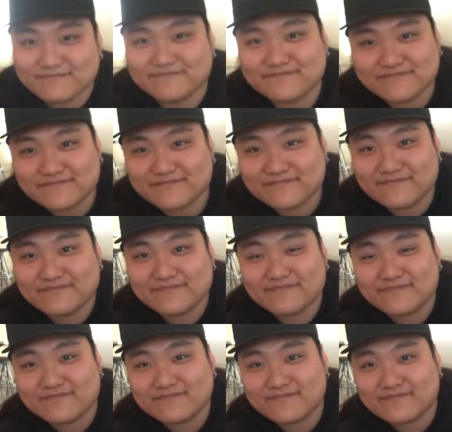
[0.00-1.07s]

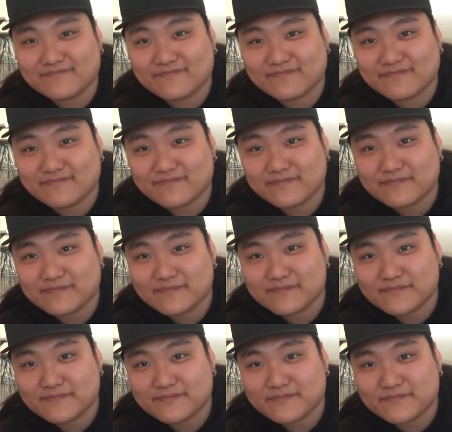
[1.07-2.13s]

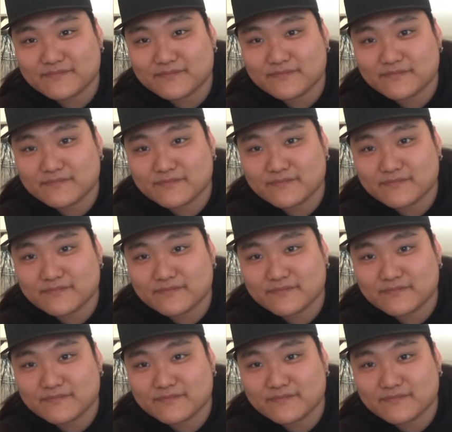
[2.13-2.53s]
(silent)